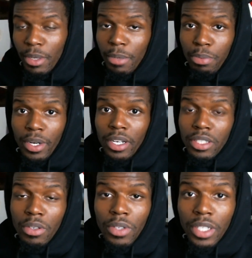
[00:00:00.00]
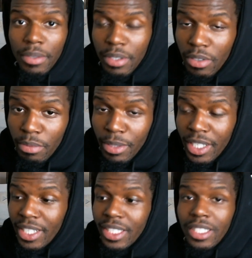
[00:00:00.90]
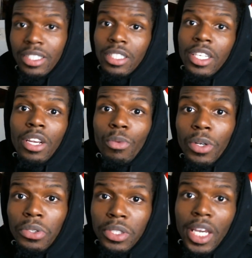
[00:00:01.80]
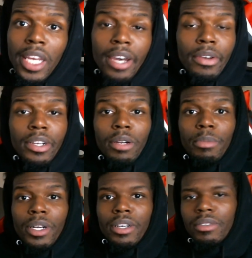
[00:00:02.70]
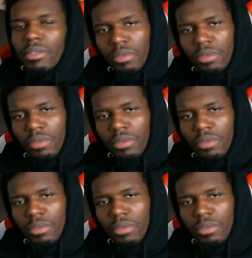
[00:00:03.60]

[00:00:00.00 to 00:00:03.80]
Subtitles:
Big prayers going up to them, man. It's getting real sad out here, bro.